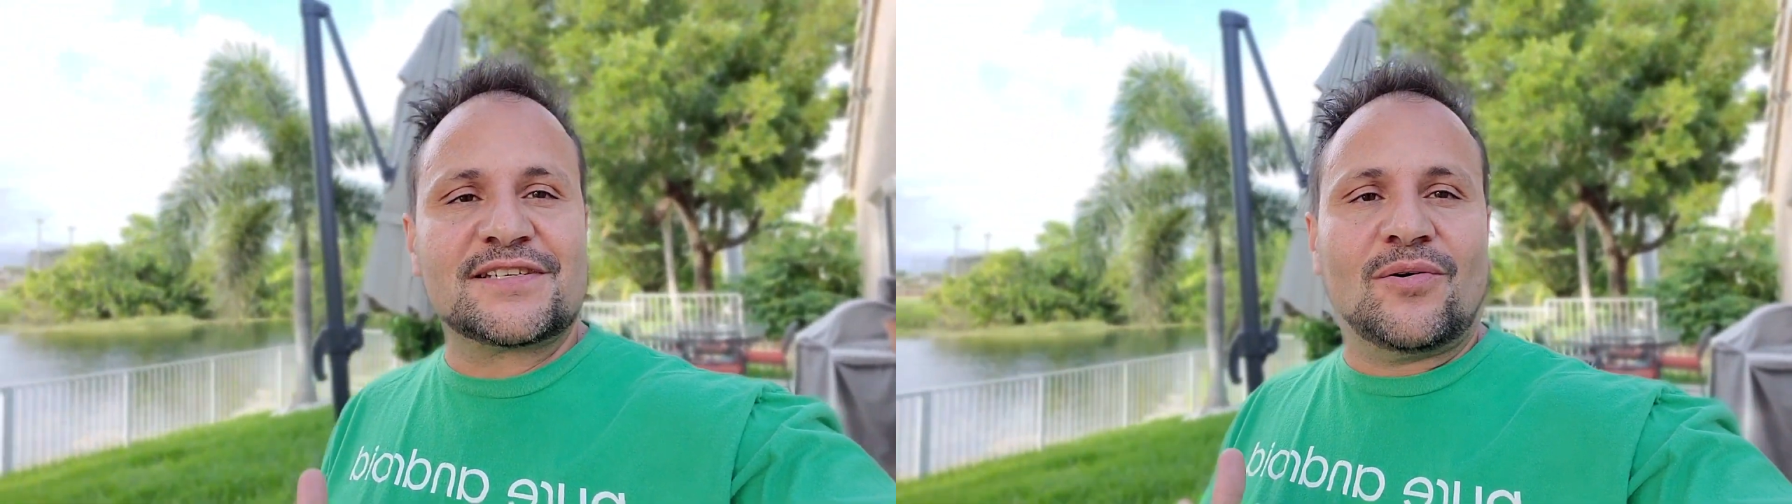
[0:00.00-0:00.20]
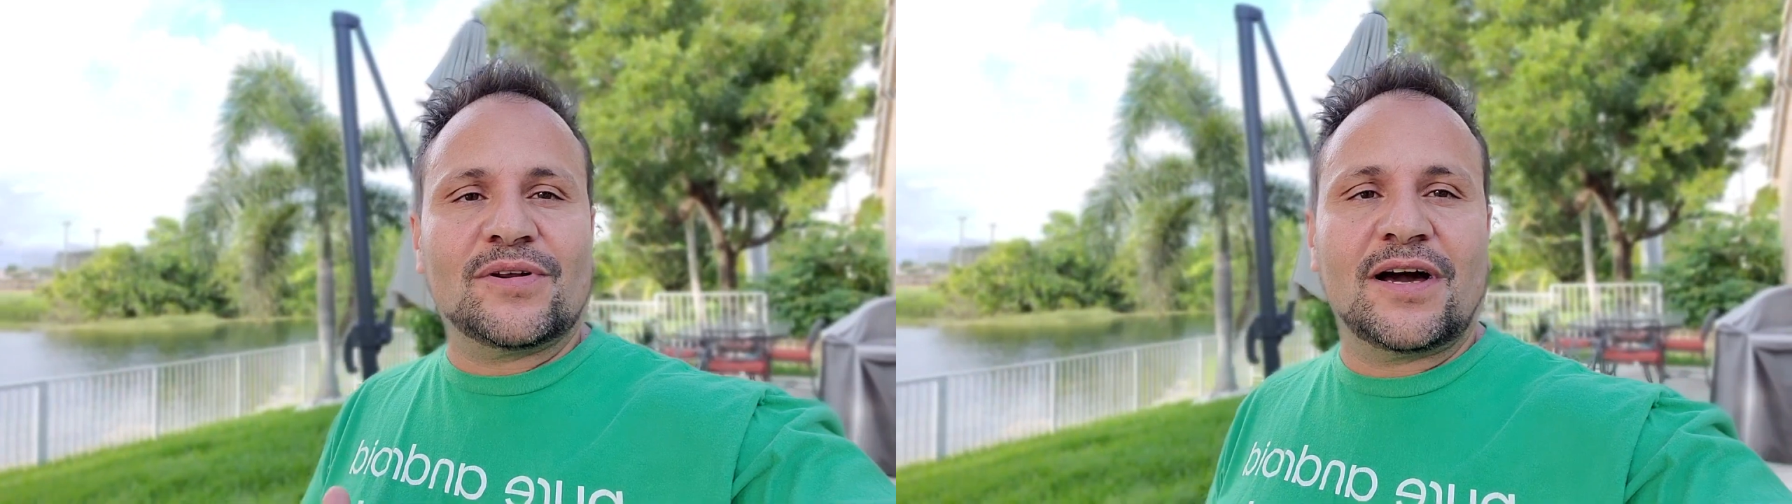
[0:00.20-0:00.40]

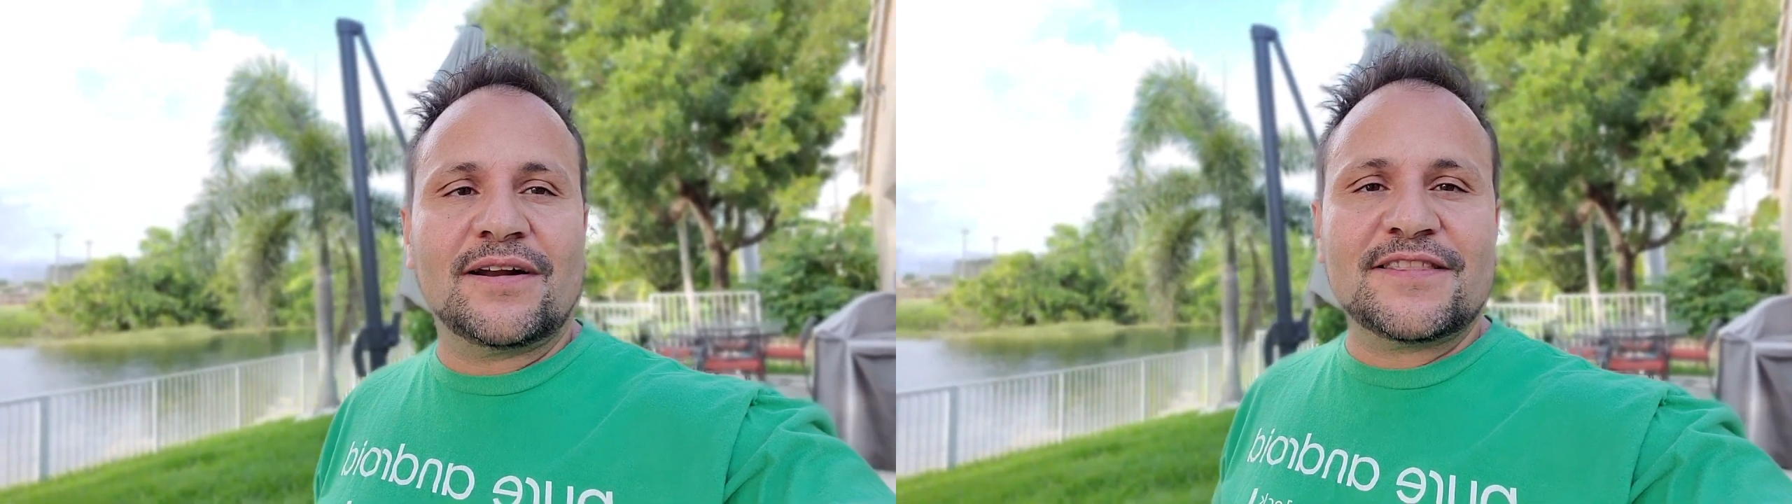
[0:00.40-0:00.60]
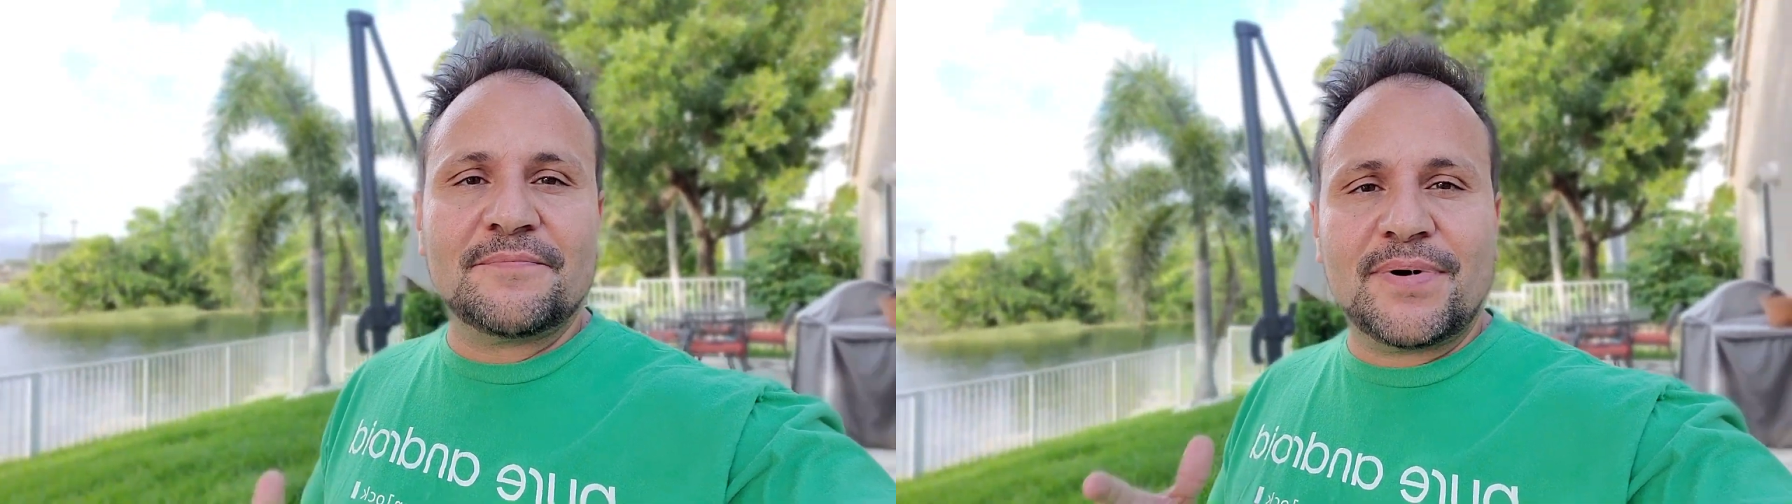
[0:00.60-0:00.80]
going
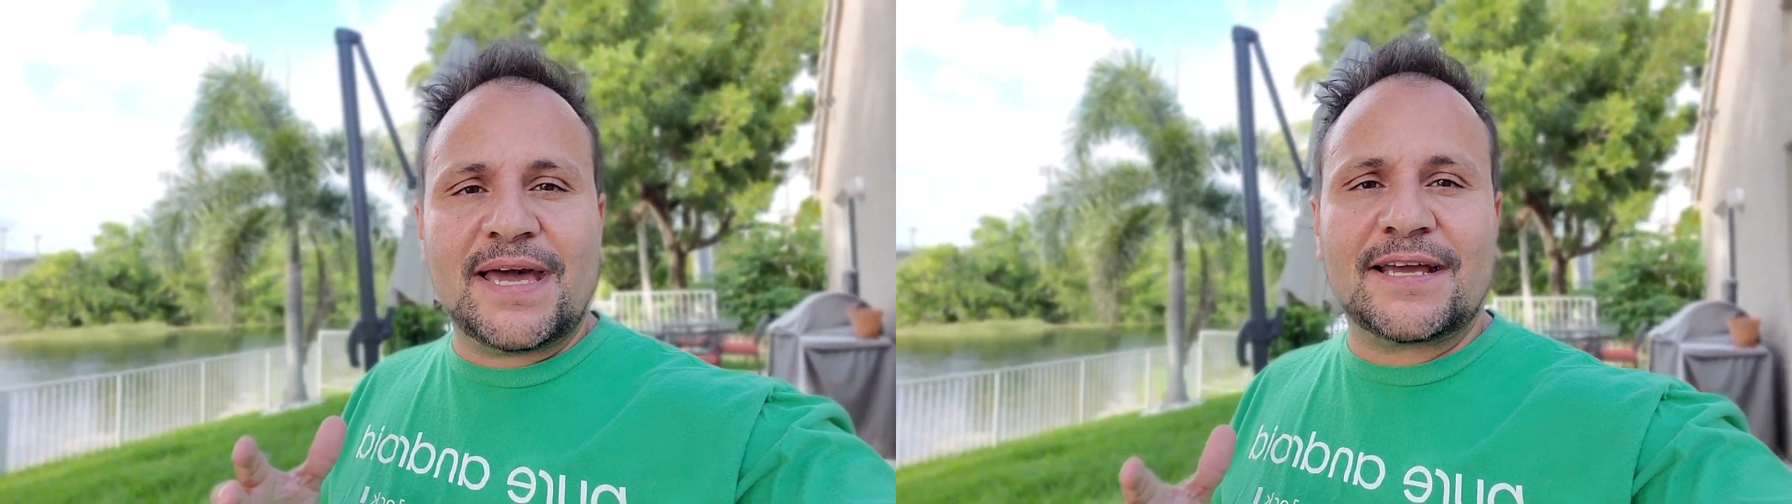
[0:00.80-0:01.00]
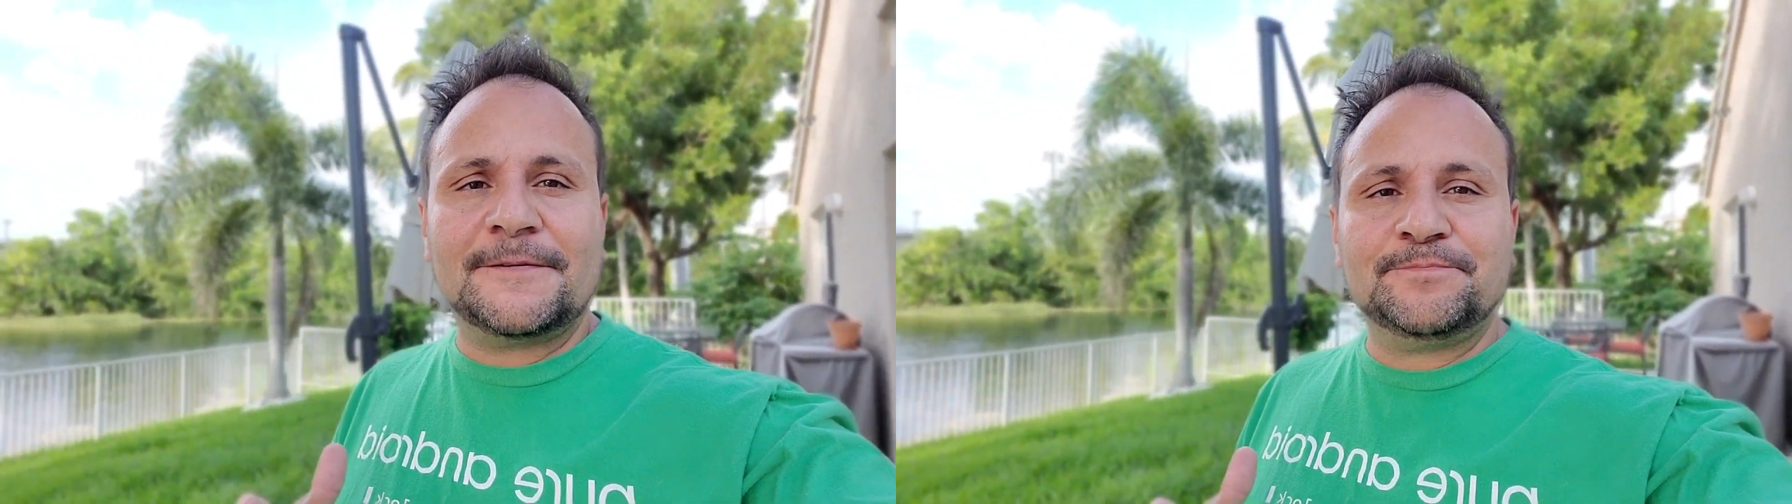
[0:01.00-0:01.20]
on in the back.